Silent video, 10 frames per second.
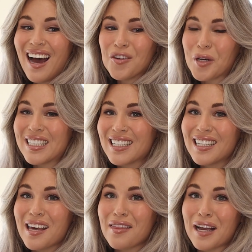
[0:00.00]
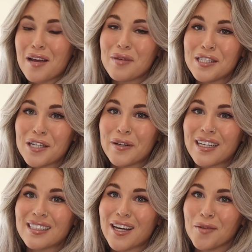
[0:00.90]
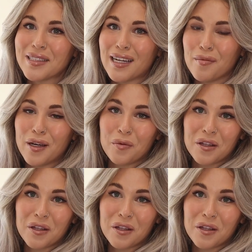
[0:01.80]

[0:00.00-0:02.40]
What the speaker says: Recently, a thing I've been doing to help Cinnabun